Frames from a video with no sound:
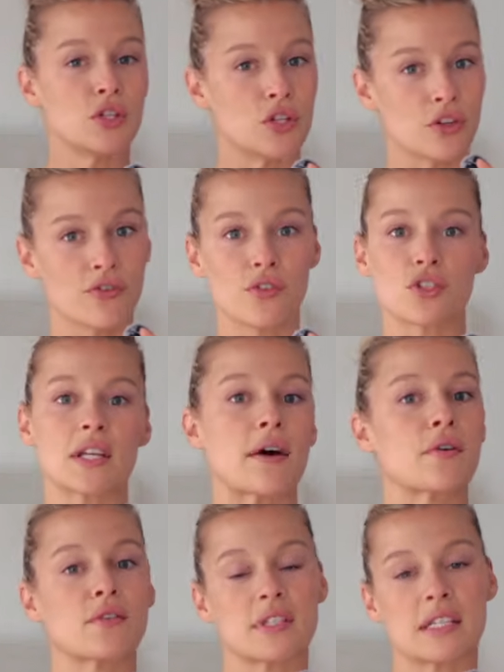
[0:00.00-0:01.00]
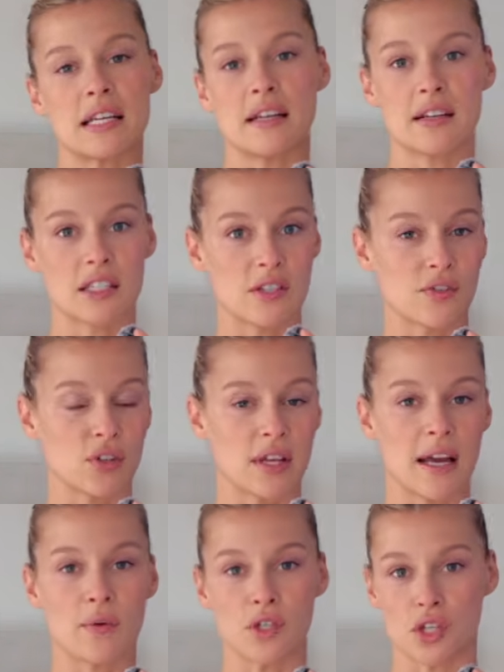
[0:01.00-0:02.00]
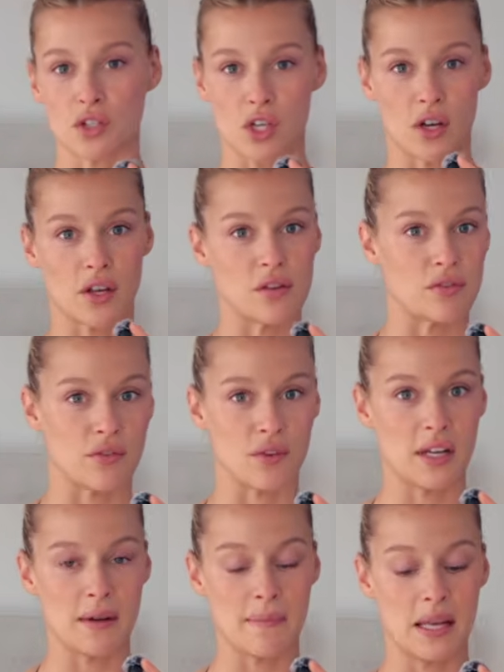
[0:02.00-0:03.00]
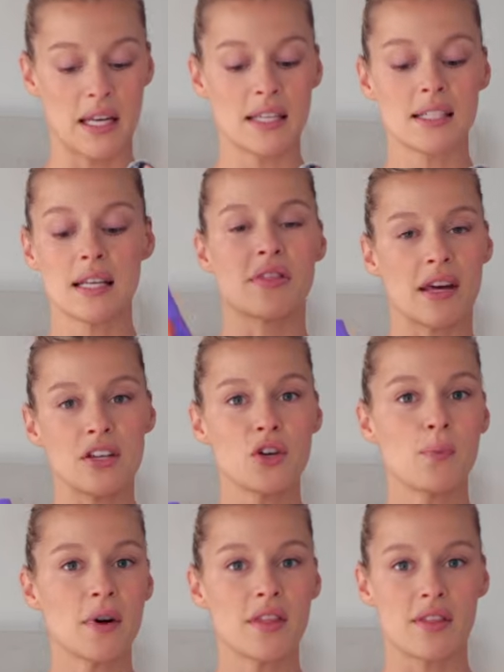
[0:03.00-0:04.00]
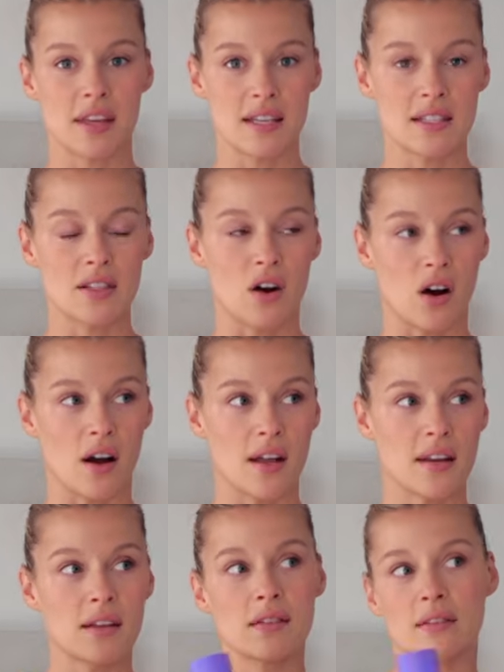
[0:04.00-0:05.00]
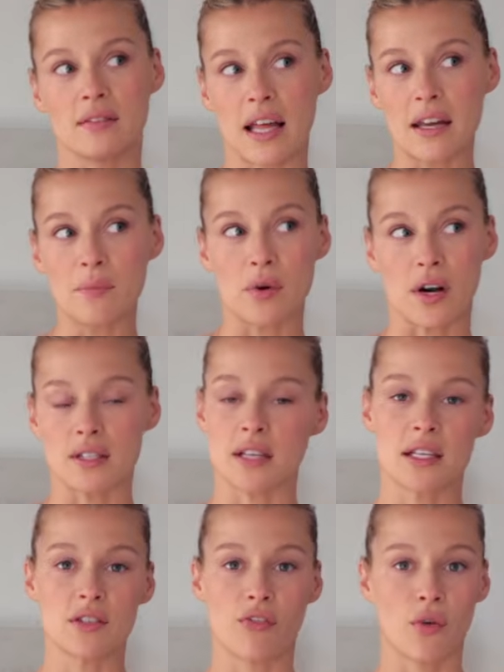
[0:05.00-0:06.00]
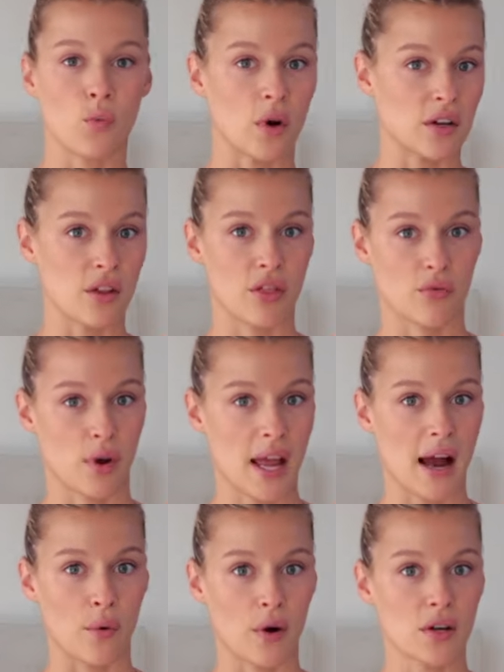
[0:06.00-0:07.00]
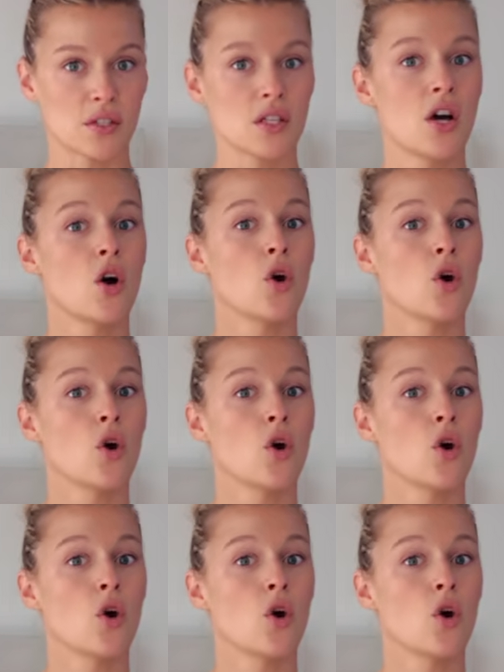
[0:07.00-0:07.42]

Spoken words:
do your full shower routine, exfoliate, which I'll talk you through in a minute, but then you put this on, let it process for 1 to 3 hours,